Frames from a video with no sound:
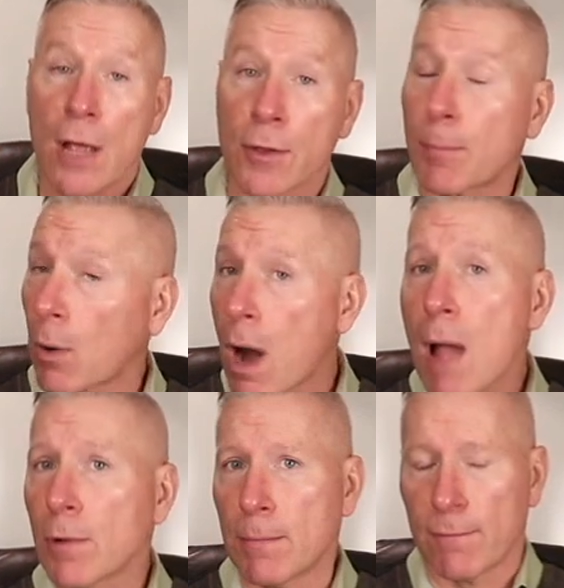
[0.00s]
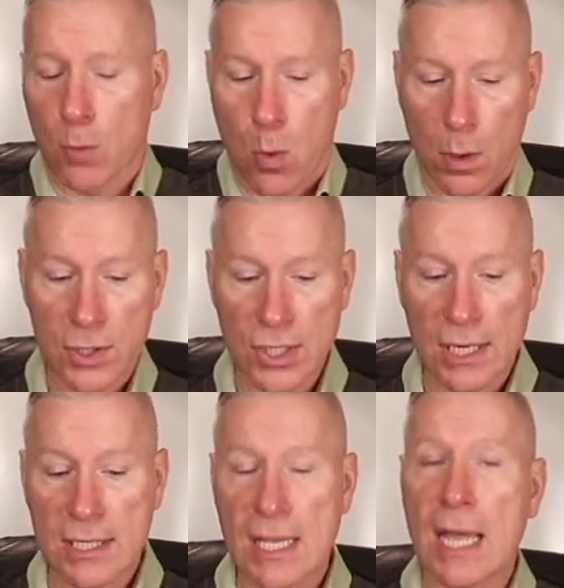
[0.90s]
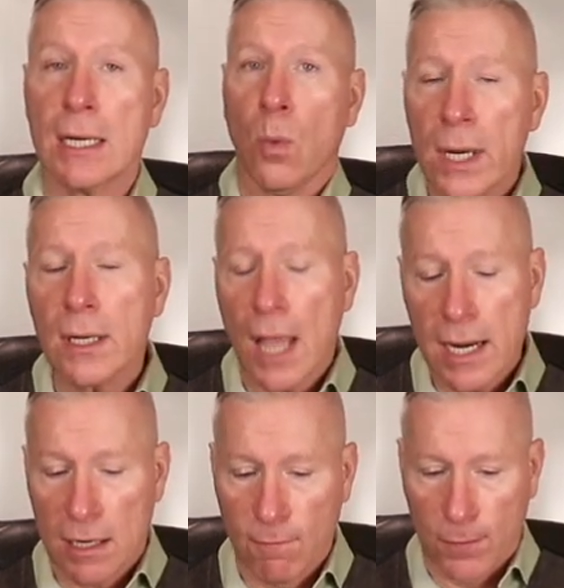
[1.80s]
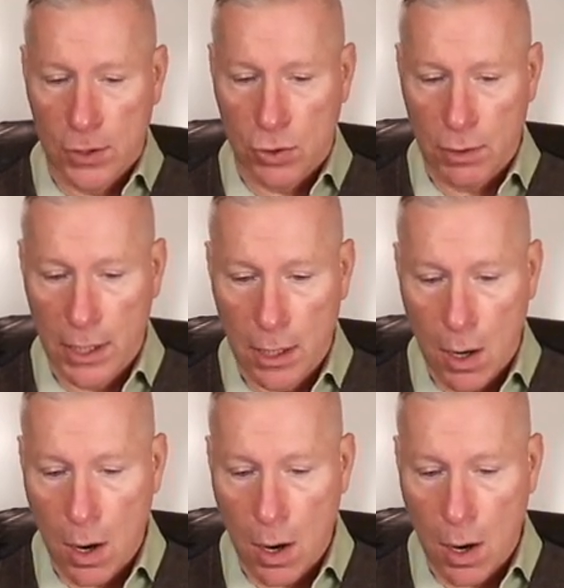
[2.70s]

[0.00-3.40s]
The problem, of course, is that when light infantry